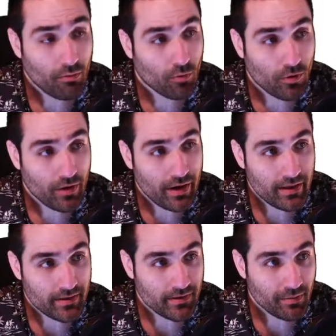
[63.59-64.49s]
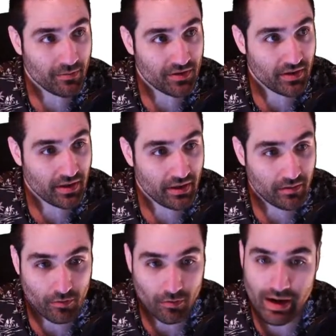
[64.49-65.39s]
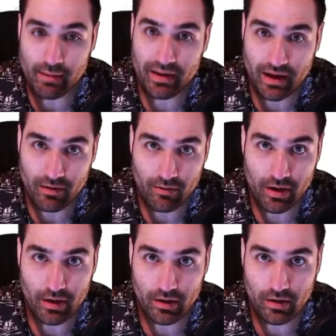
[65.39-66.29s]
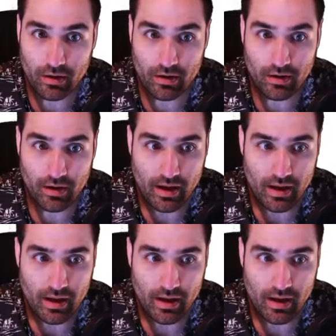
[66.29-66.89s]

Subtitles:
worrying that someone's going to grab that credit card